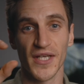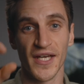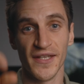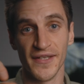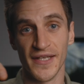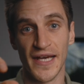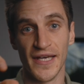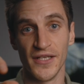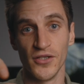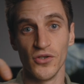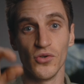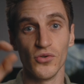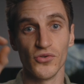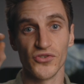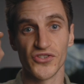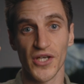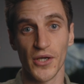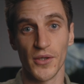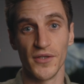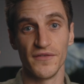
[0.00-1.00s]
And then
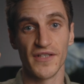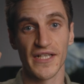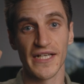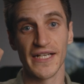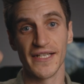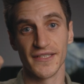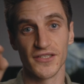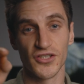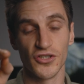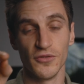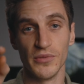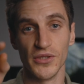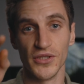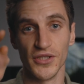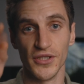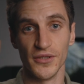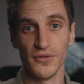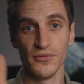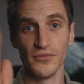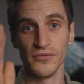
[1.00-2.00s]
also, if you click
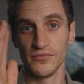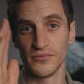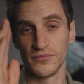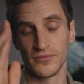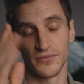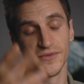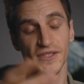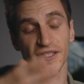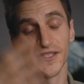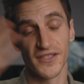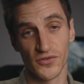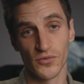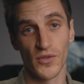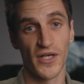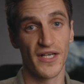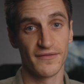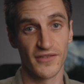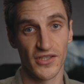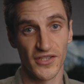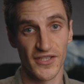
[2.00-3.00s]
W, this is
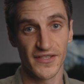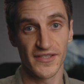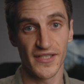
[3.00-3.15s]
what I've got it